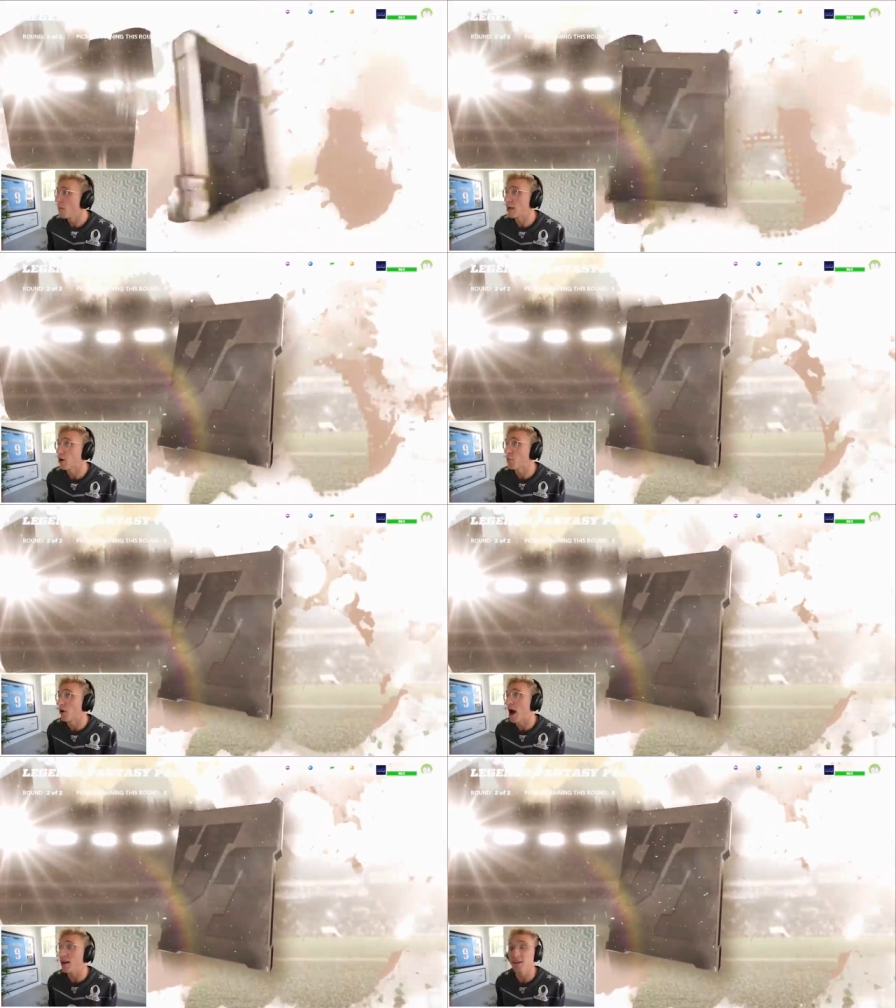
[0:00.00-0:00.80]
Michael
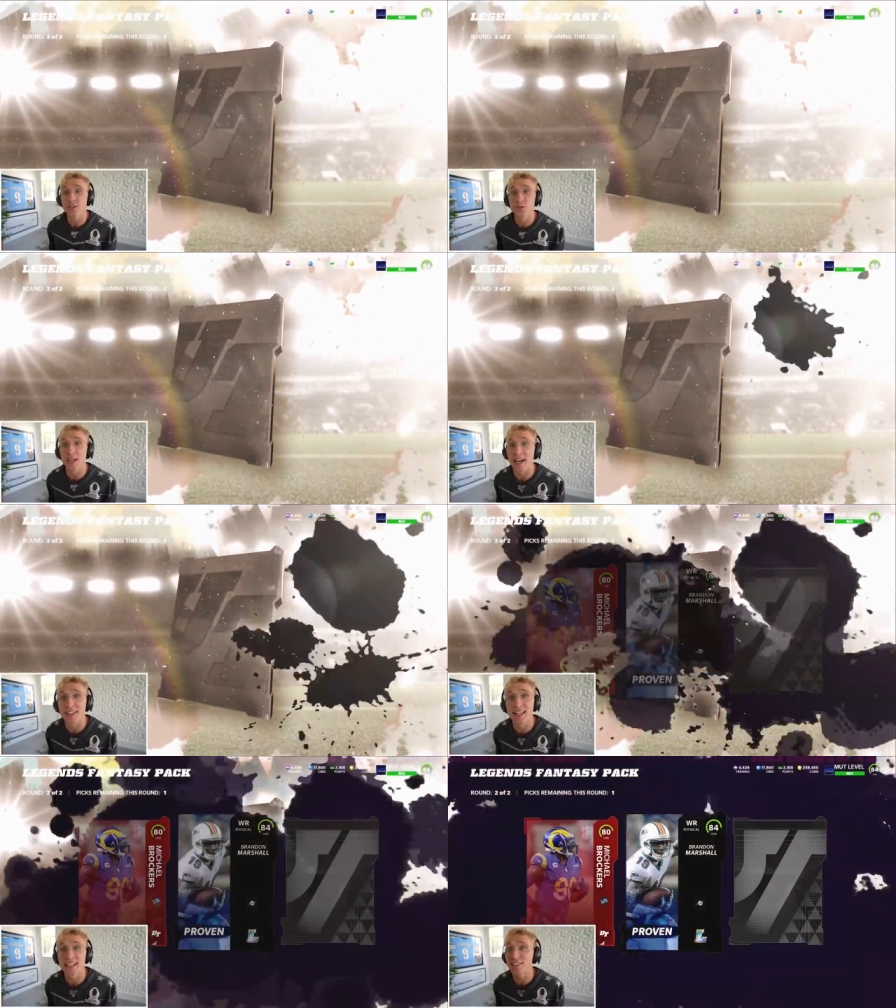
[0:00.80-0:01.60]
Brockers, we got a
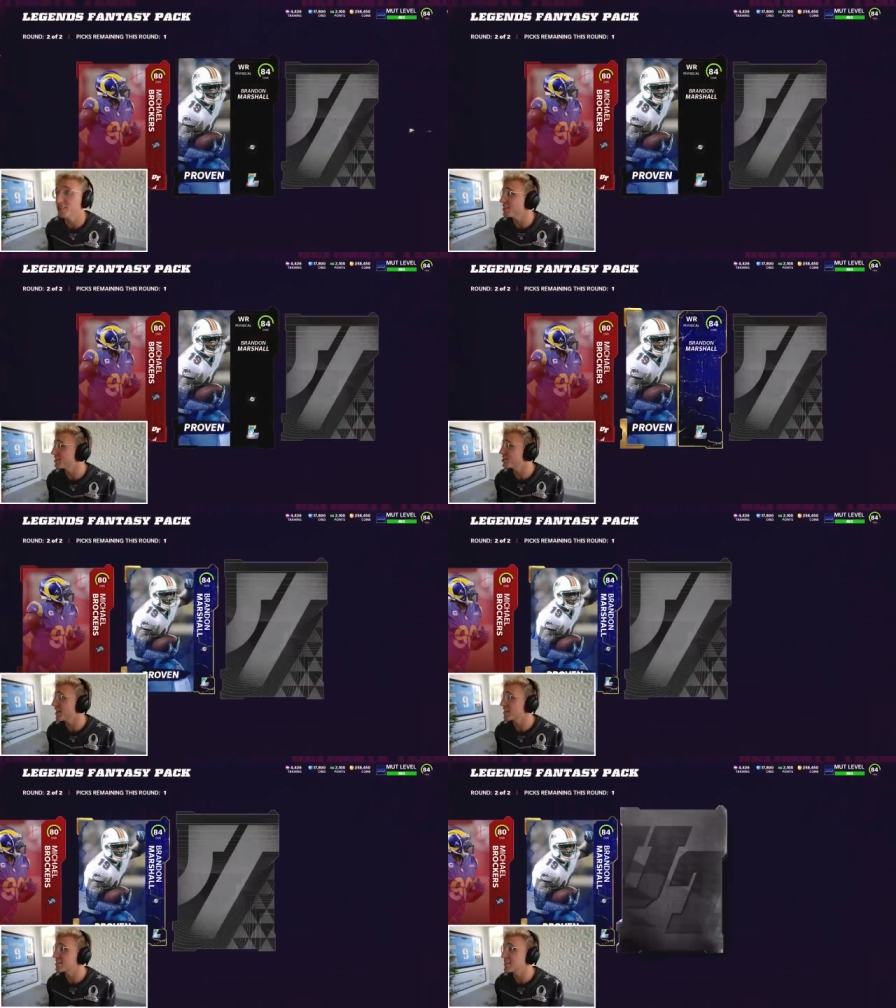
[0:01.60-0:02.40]
legend in the second